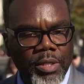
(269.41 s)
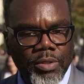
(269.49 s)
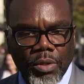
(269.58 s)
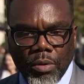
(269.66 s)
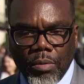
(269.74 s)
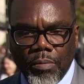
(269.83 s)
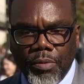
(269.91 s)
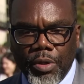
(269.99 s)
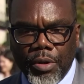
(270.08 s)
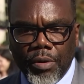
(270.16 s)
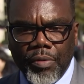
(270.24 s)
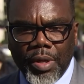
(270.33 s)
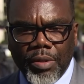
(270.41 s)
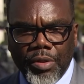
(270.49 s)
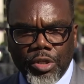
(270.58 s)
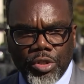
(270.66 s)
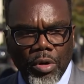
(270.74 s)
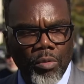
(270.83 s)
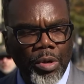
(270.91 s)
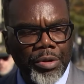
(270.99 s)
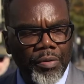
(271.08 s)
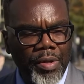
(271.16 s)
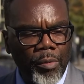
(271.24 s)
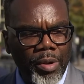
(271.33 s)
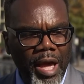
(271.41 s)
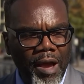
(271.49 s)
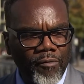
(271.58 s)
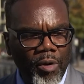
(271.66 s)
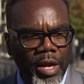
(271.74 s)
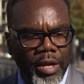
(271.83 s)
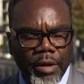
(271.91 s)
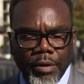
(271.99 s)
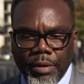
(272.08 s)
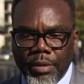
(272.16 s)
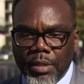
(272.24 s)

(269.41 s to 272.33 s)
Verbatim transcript: And so, you know, the, the short window that we have right here